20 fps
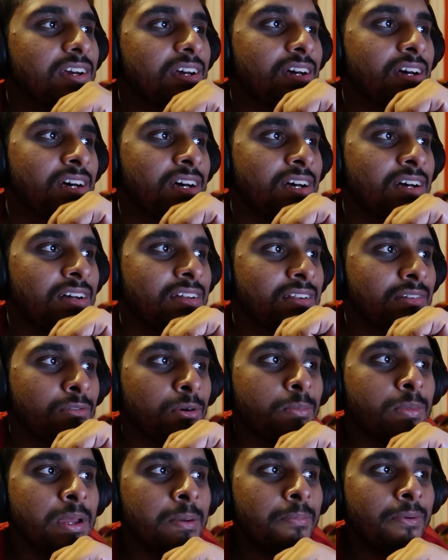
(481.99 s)
There will
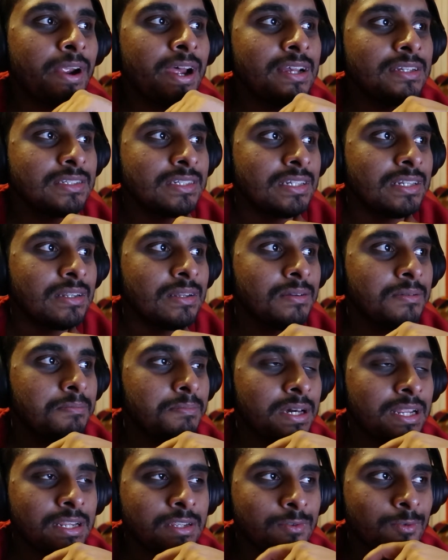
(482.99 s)
be a prize in the
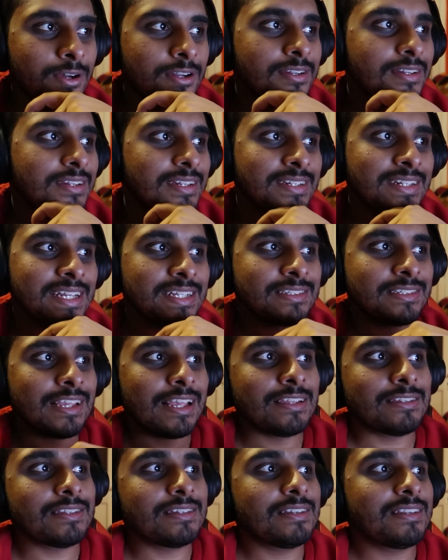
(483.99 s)
men's one next
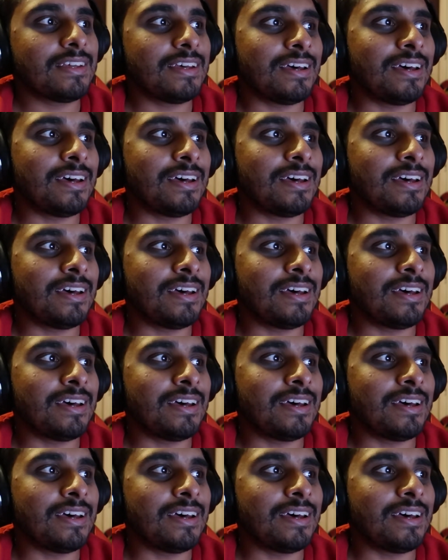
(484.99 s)
season.